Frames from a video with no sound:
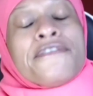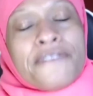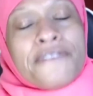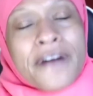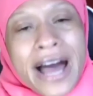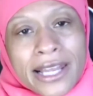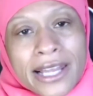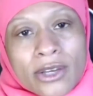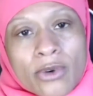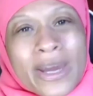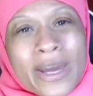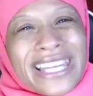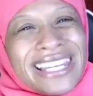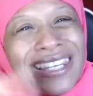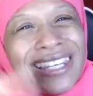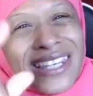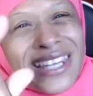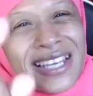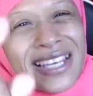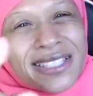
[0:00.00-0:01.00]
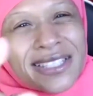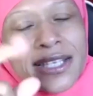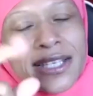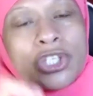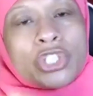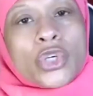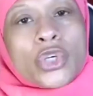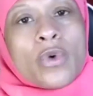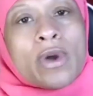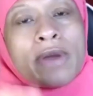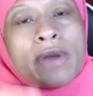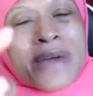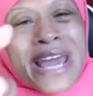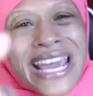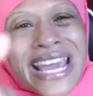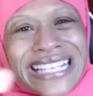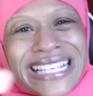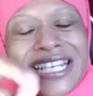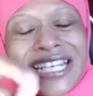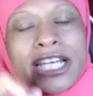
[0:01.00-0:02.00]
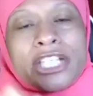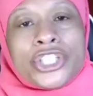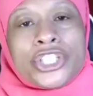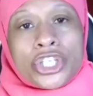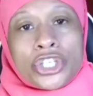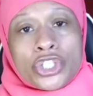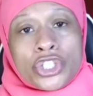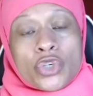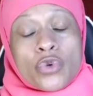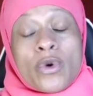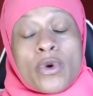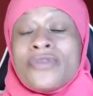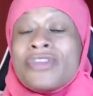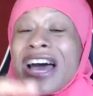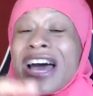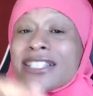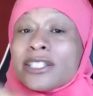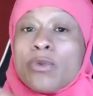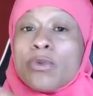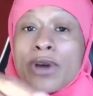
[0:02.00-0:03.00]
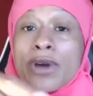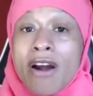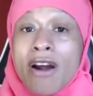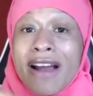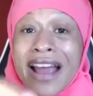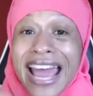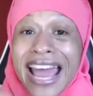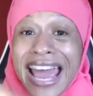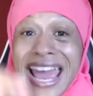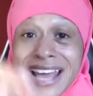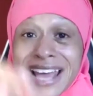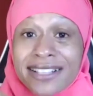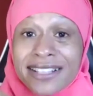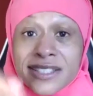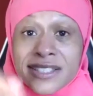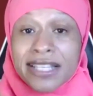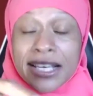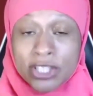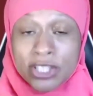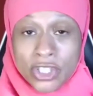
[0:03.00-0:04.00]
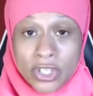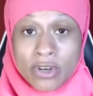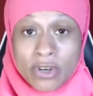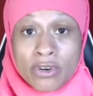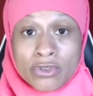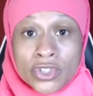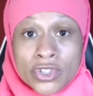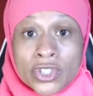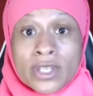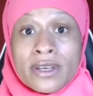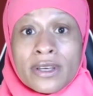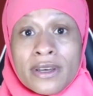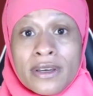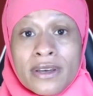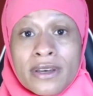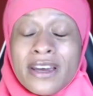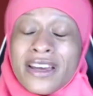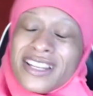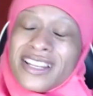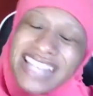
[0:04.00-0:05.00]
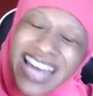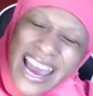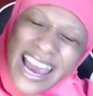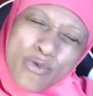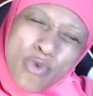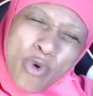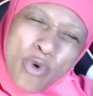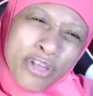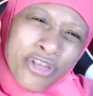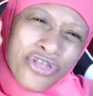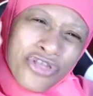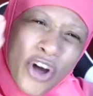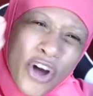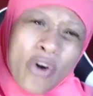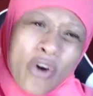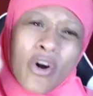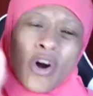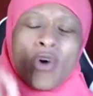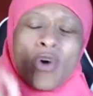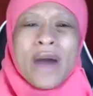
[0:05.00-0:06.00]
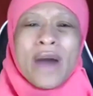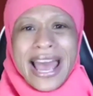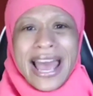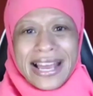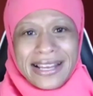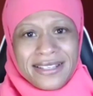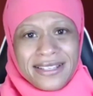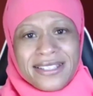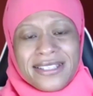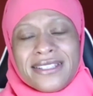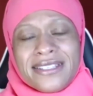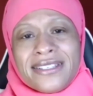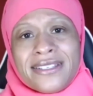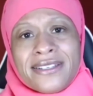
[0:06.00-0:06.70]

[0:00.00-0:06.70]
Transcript: follow it, listen to it, pay attention to it. That's what our ancestors they were thorough at.